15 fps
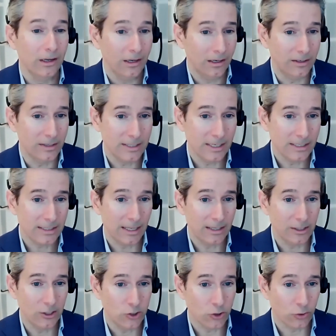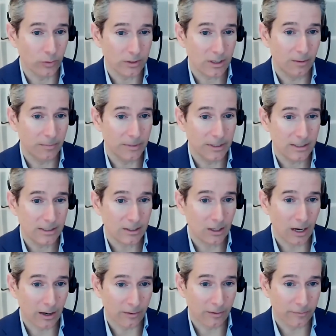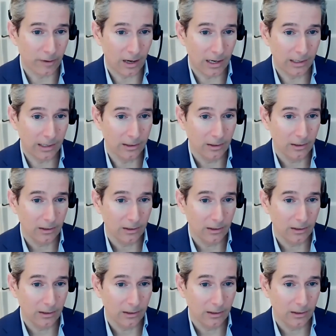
insists that the insurance companies clarify,